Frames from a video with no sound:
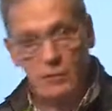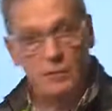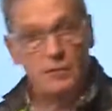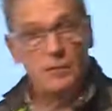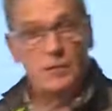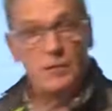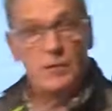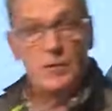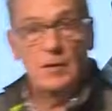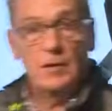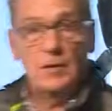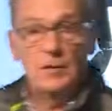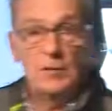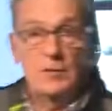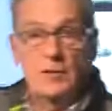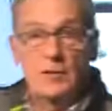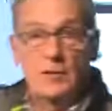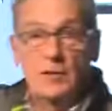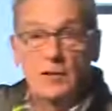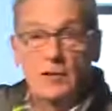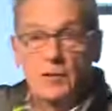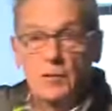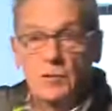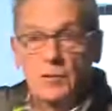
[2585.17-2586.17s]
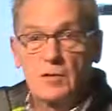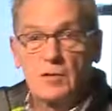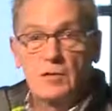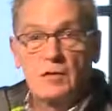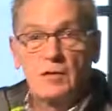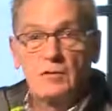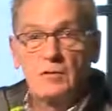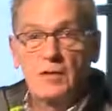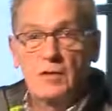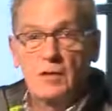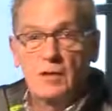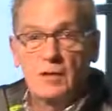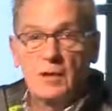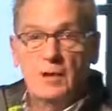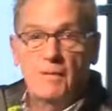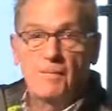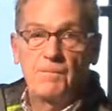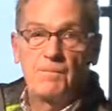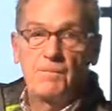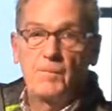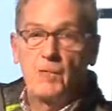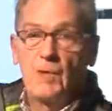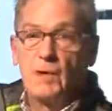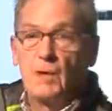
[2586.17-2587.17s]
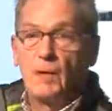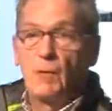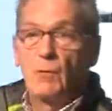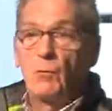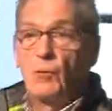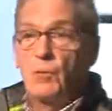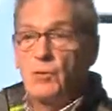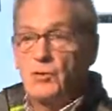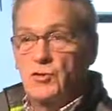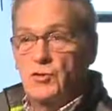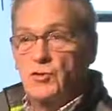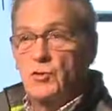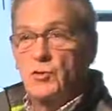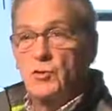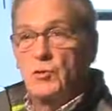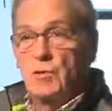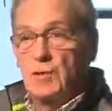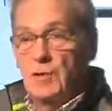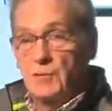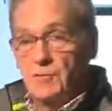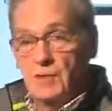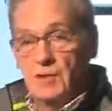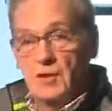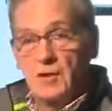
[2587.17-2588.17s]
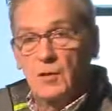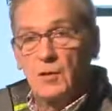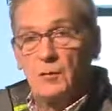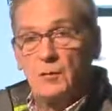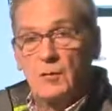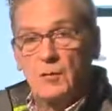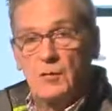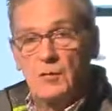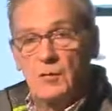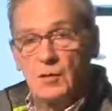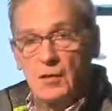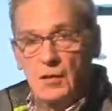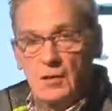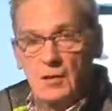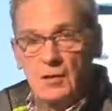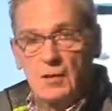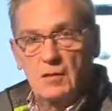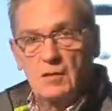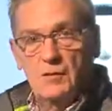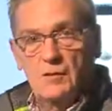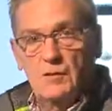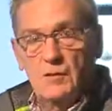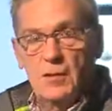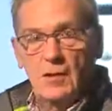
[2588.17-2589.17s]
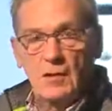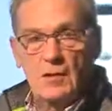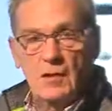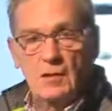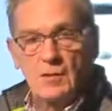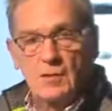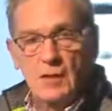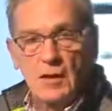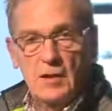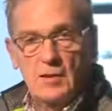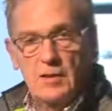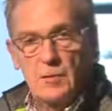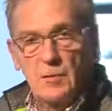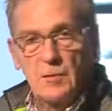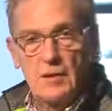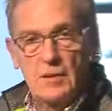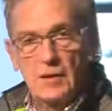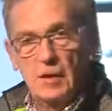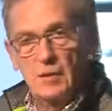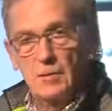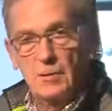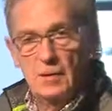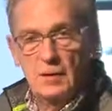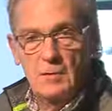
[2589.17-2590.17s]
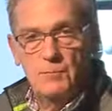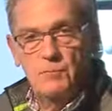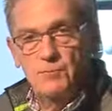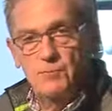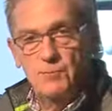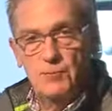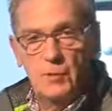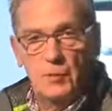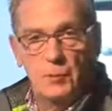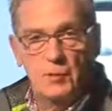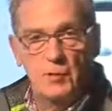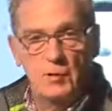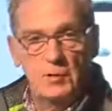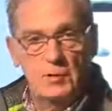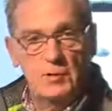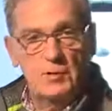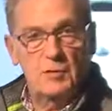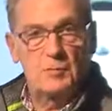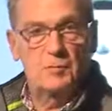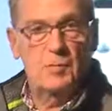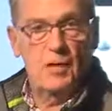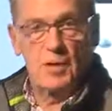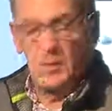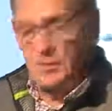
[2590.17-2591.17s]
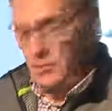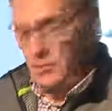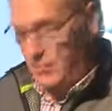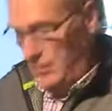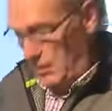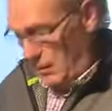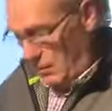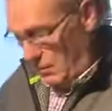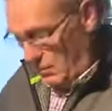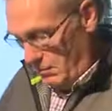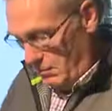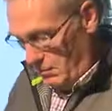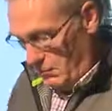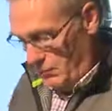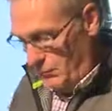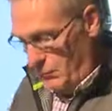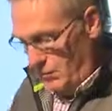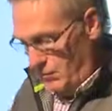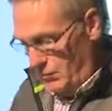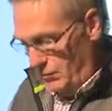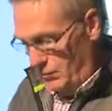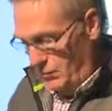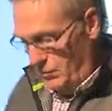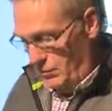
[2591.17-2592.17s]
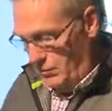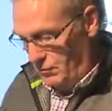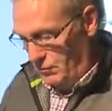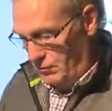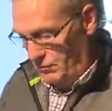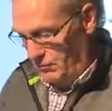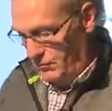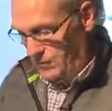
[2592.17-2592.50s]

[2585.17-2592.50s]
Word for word: one of the things that they do in Slovenia, which you would have to go on this journey to find out how to become a propolis master or mistress or